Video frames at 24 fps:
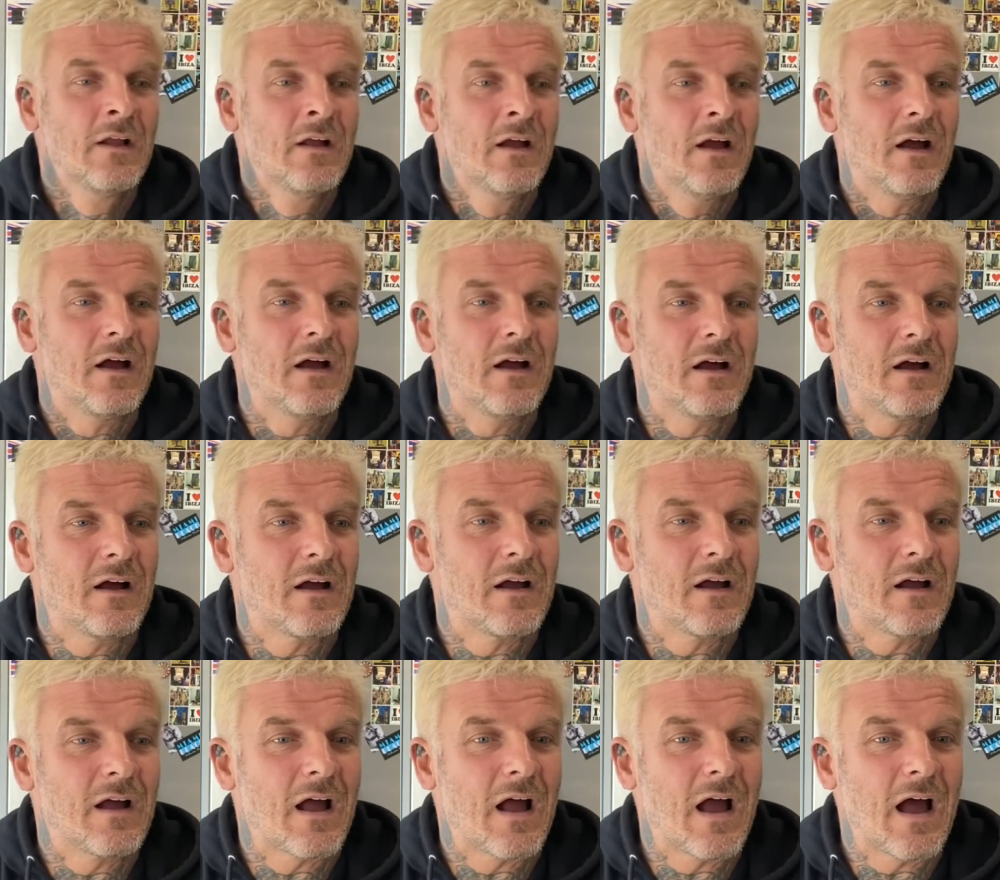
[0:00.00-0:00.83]

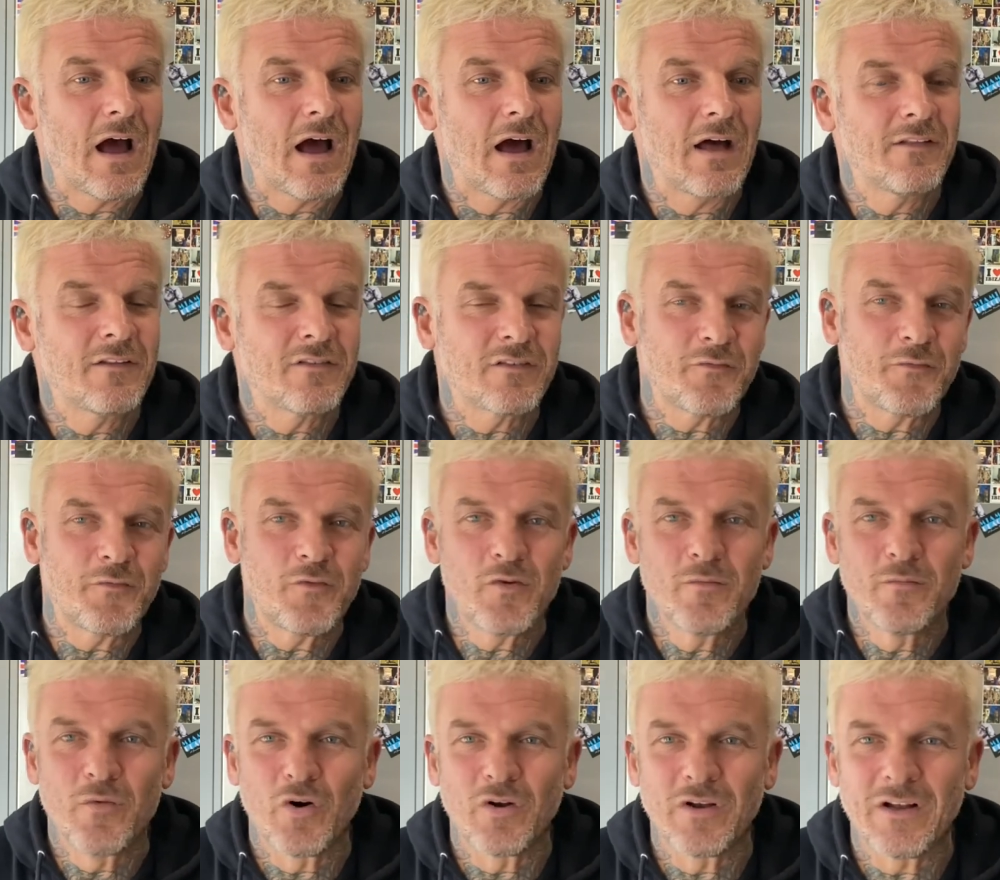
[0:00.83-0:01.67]
And there's a
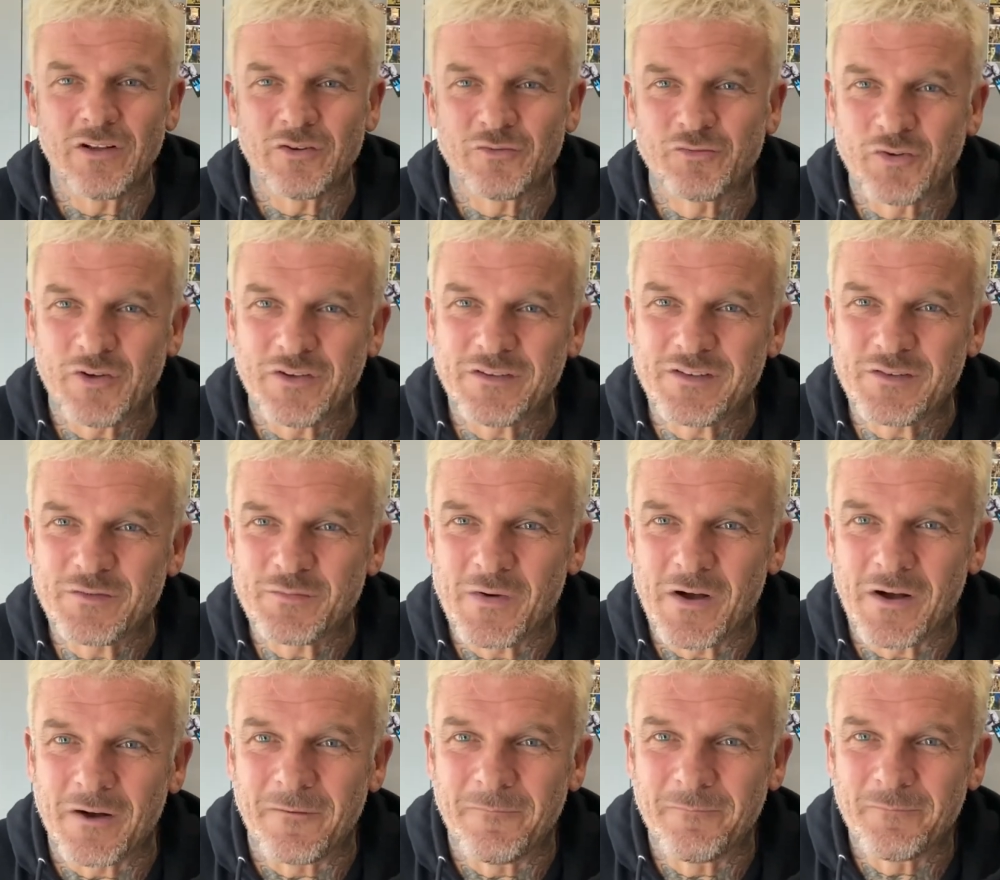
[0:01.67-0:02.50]
few more little treats as
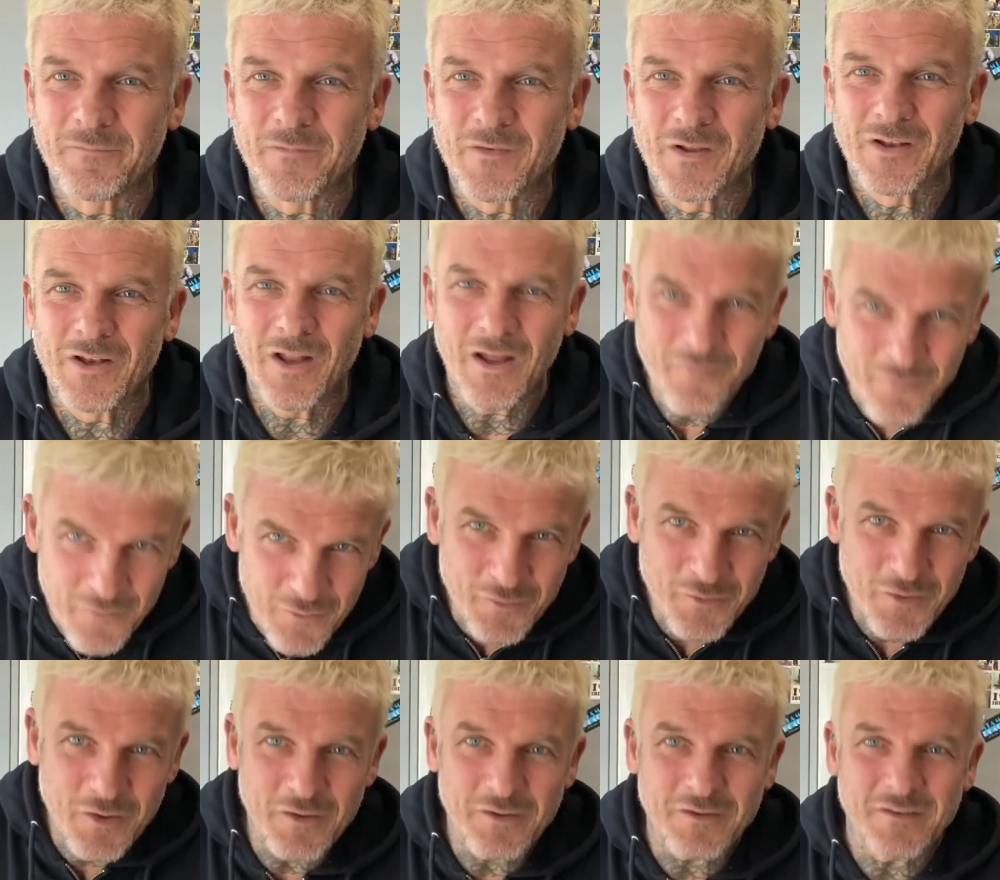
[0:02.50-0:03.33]
well. Life is
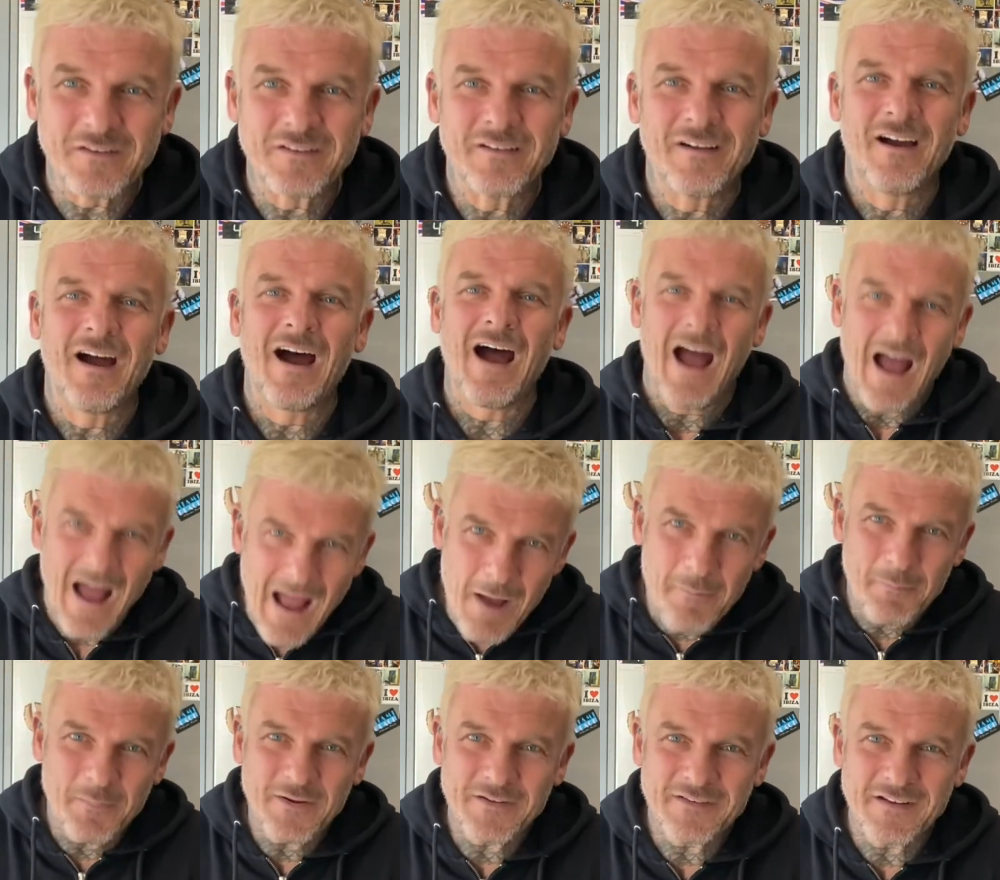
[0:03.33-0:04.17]
good.
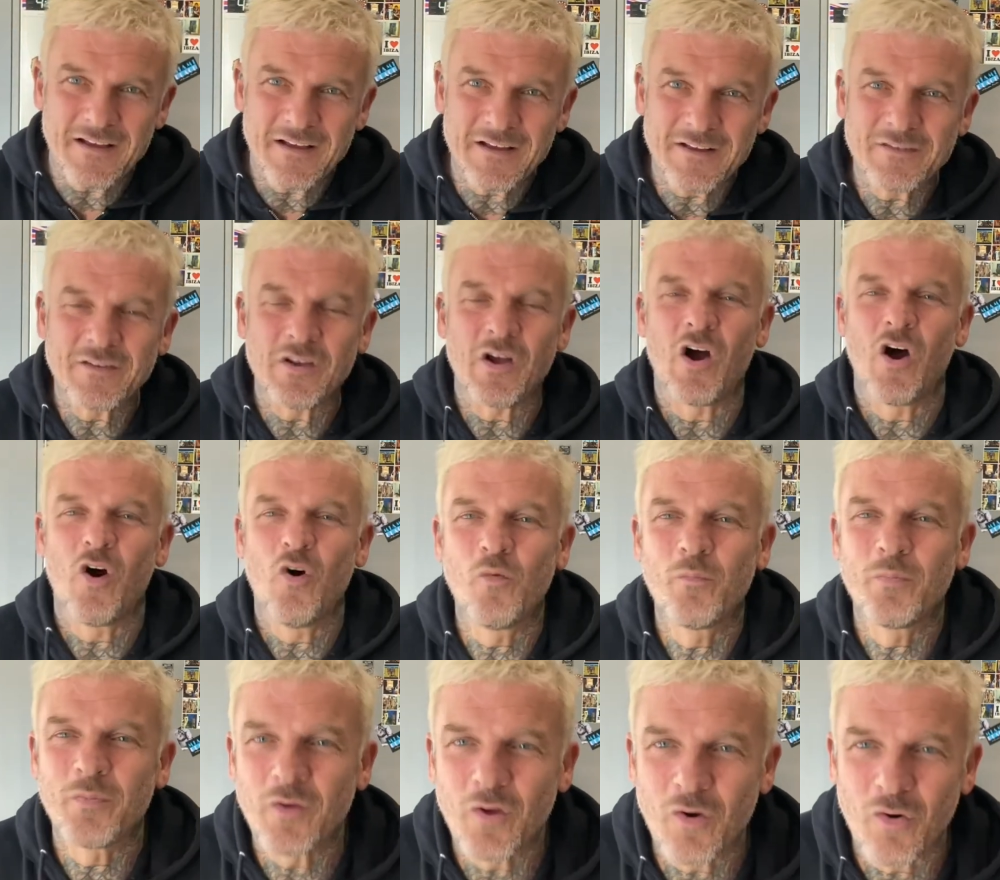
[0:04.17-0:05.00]
Happy days.
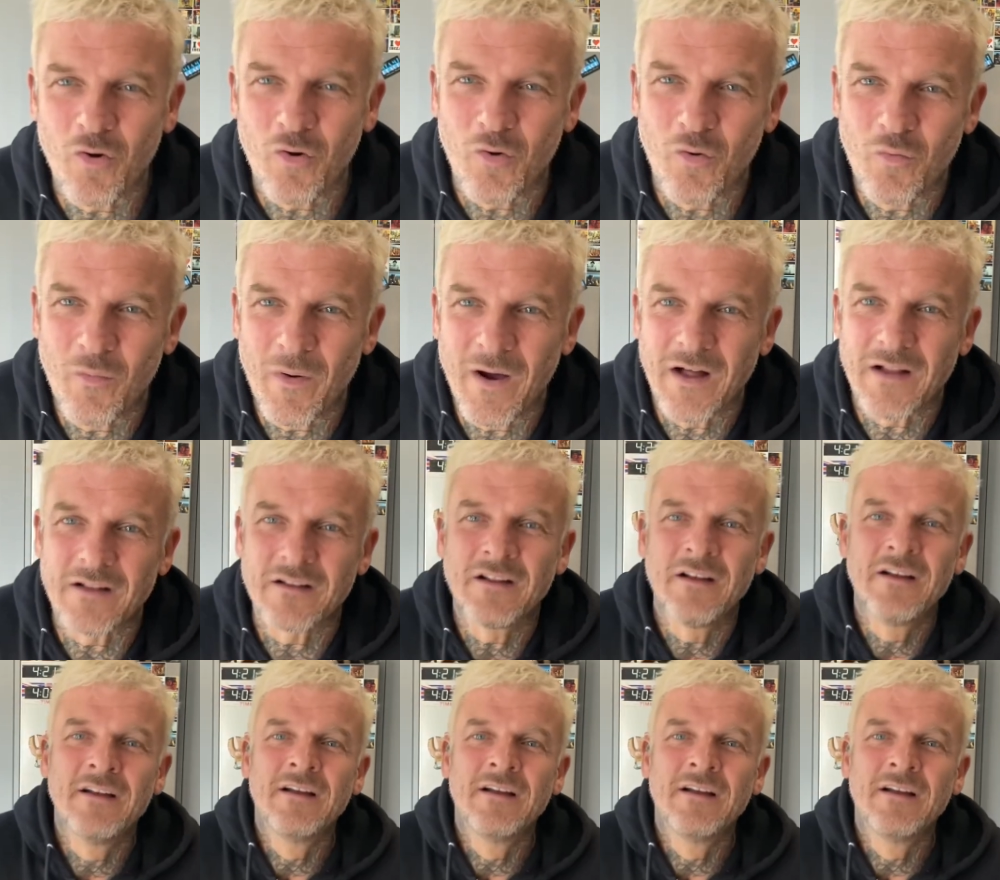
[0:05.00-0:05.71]
Hope you're all well.